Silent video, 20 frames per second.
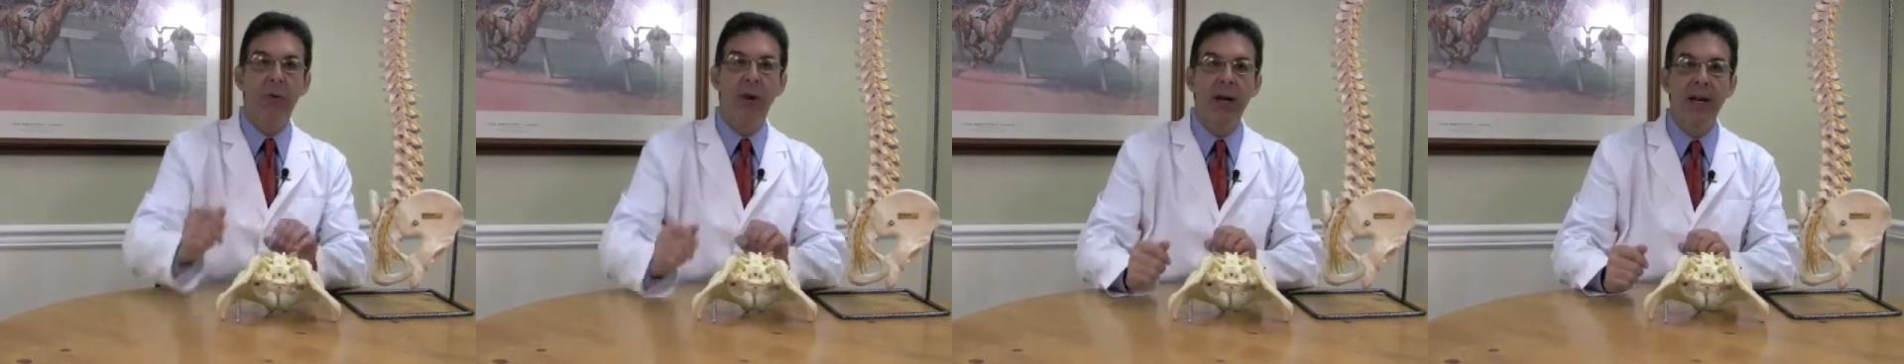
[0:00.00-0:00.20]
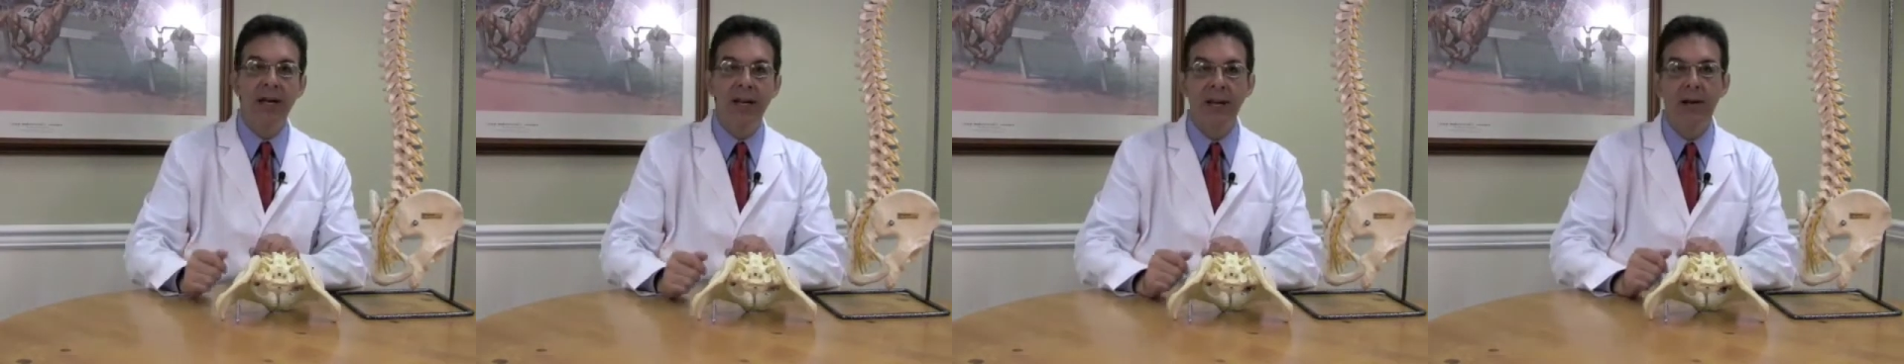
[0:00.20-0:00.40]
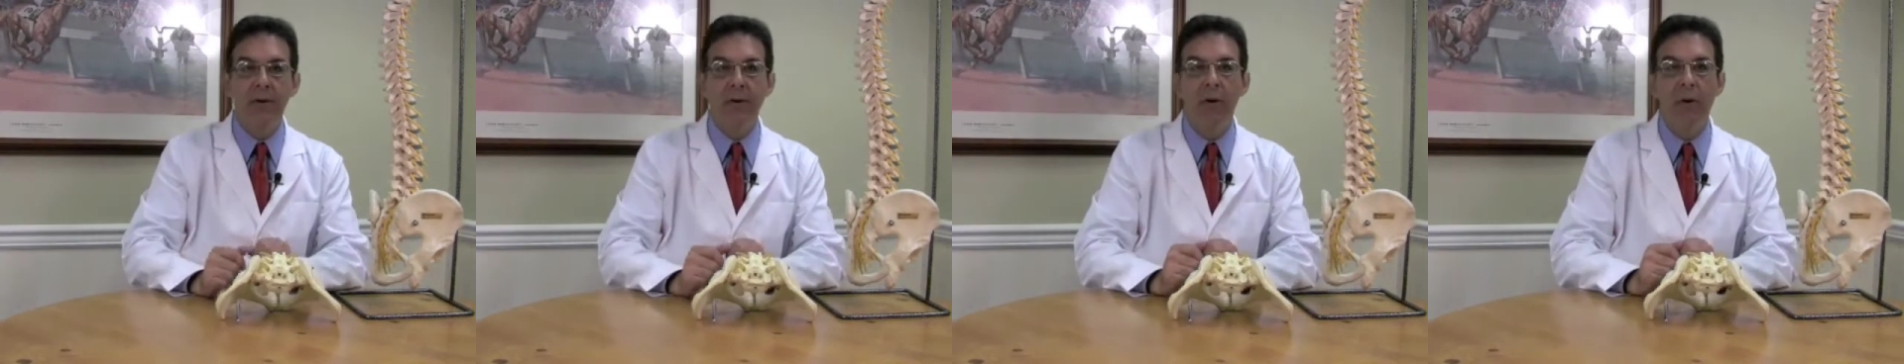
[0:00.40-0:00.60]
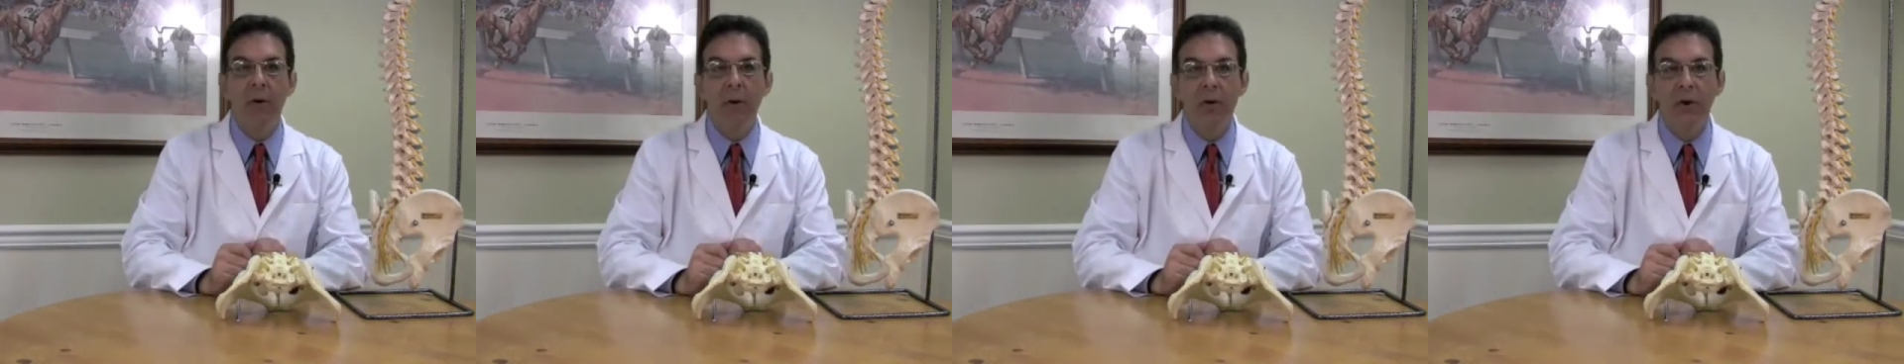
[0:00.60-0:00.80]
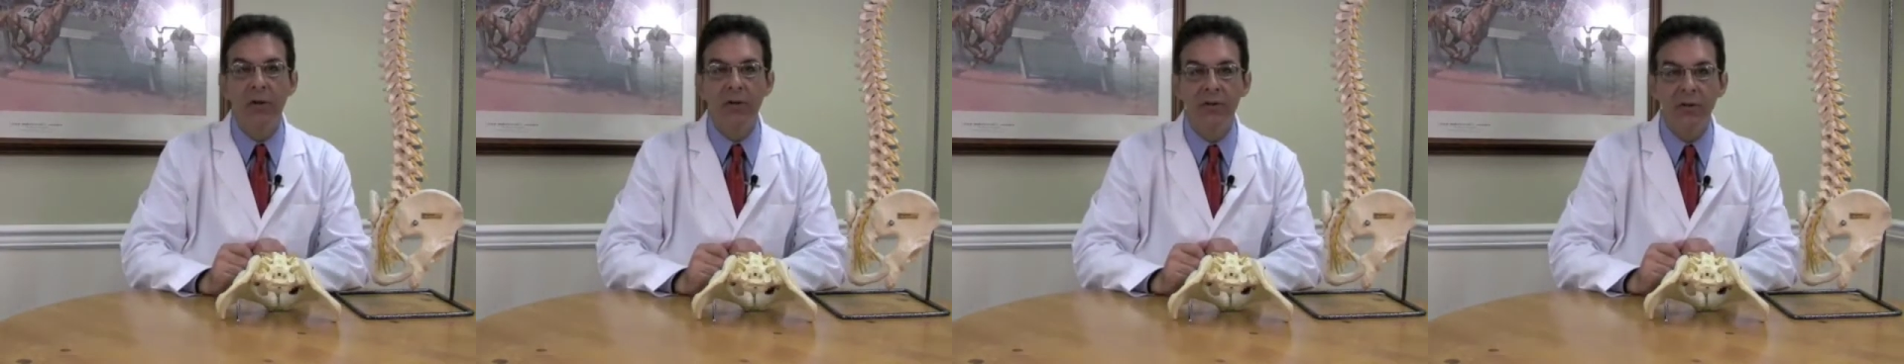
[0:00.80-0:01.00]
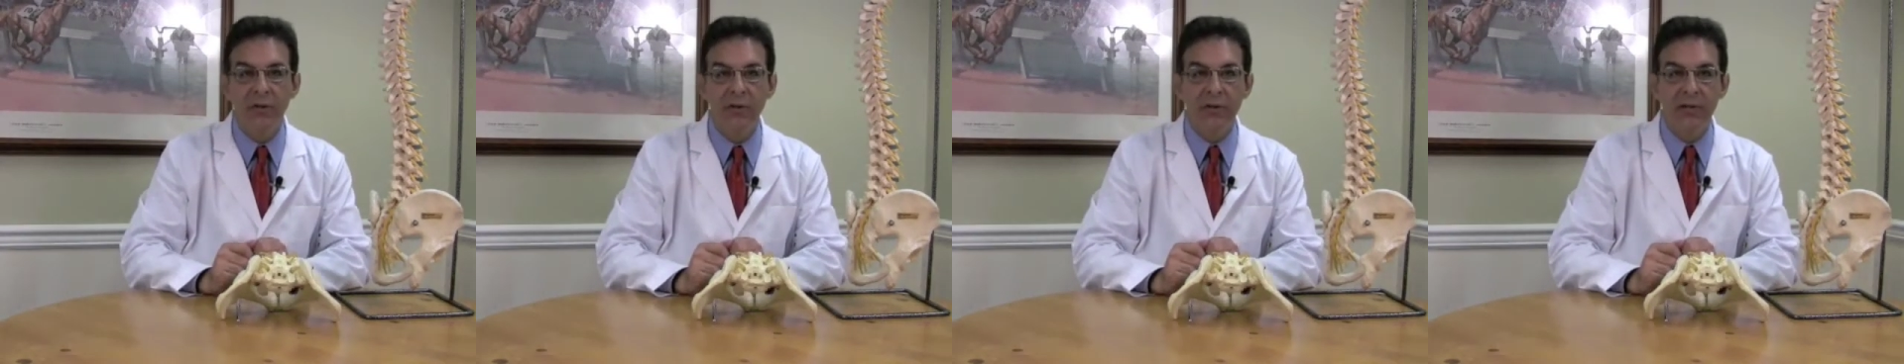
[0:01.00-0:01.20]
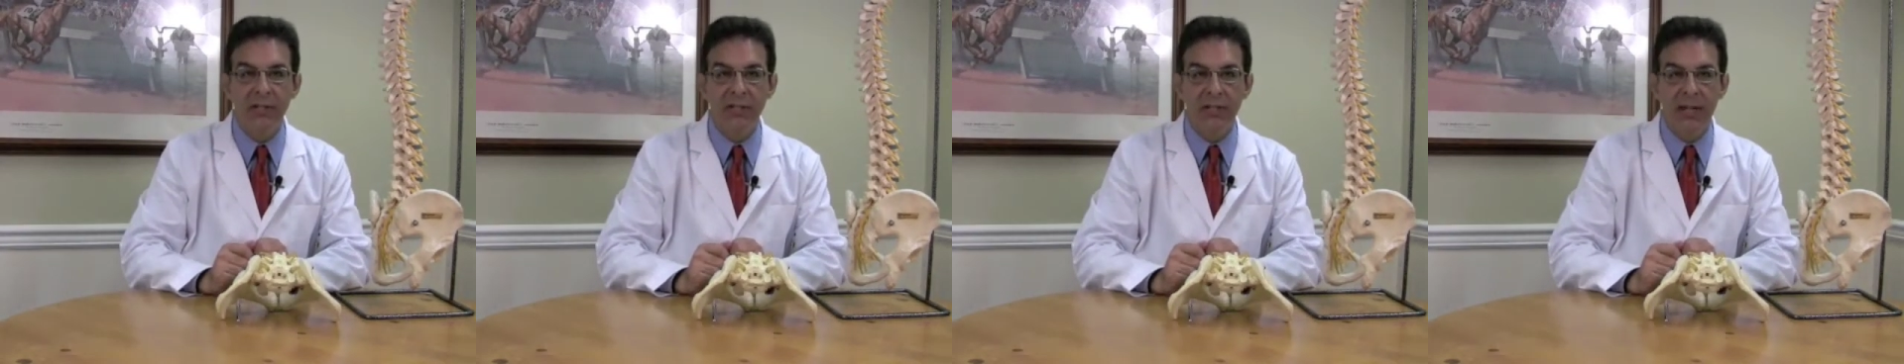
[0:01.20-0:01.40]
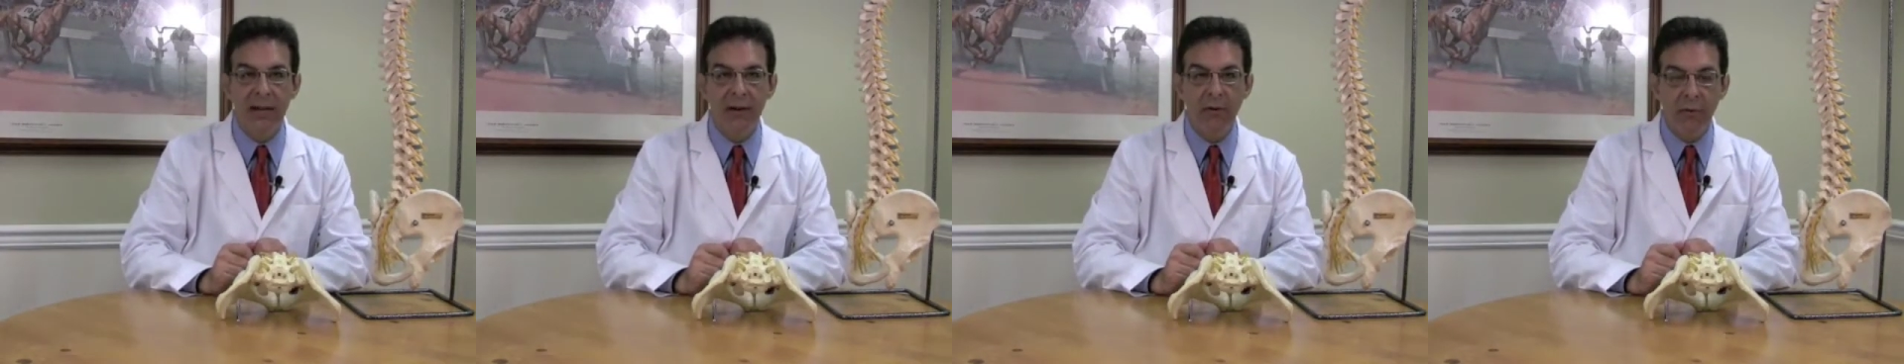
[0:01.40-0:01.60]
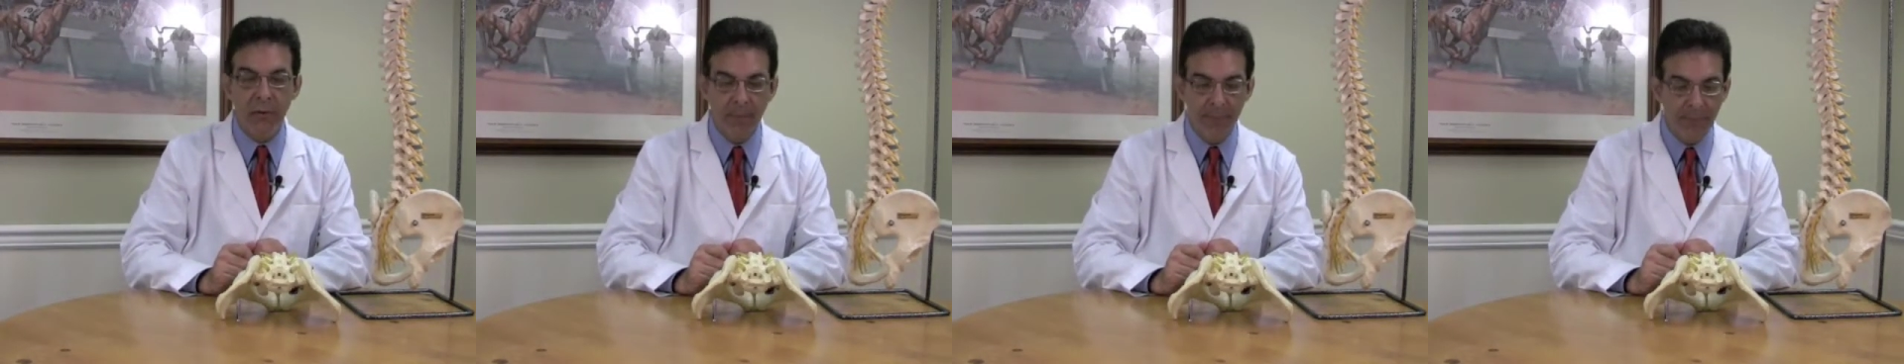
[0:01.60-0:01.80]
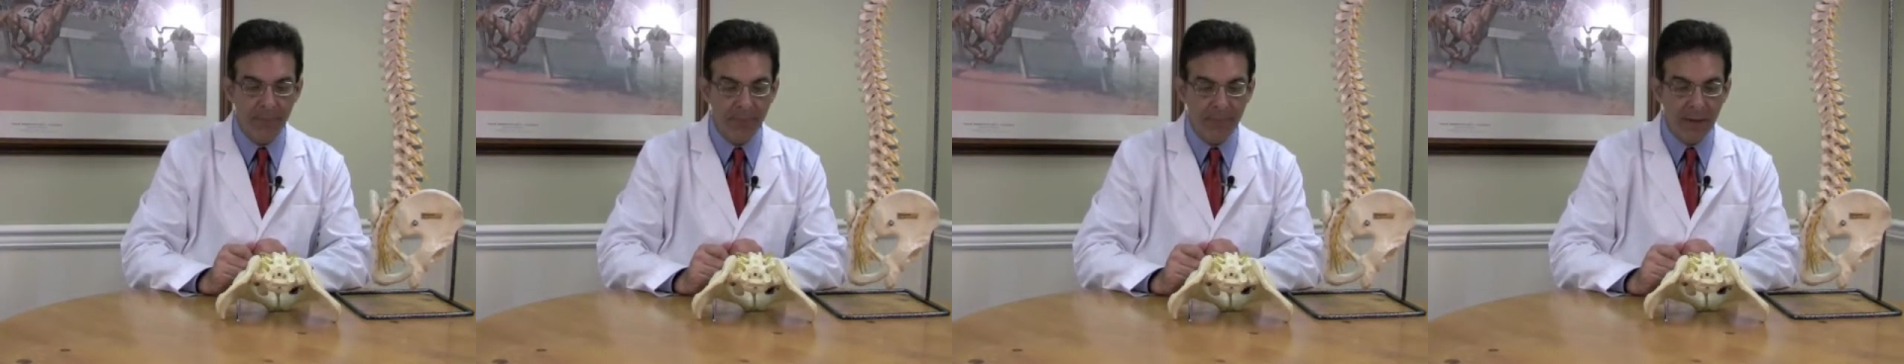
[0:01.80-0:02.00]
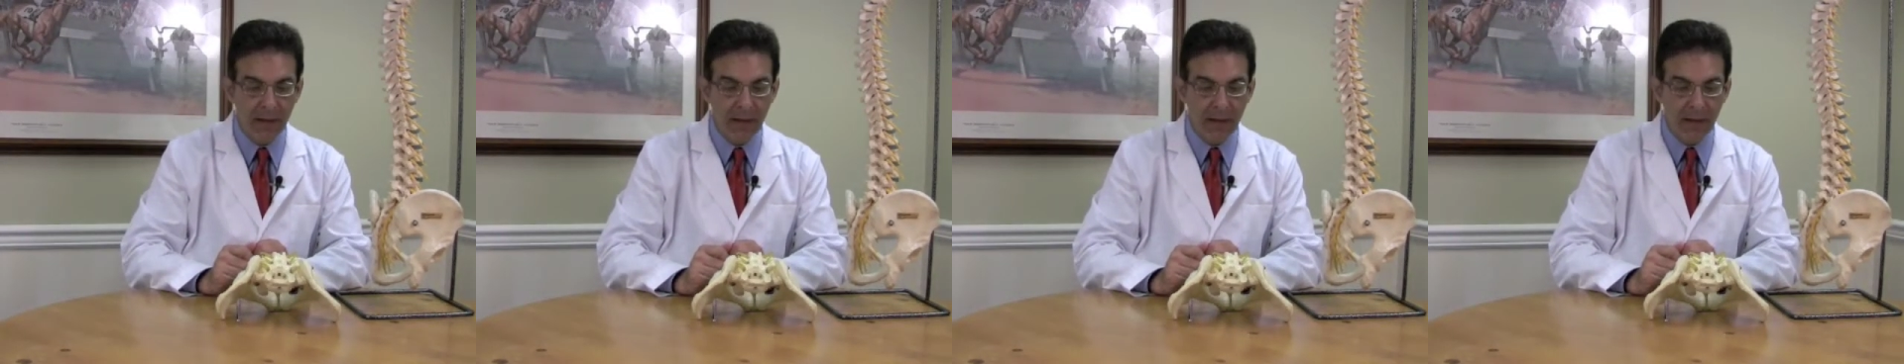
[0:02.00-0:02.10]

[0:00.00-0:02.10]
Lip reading: right here onto the sacrum.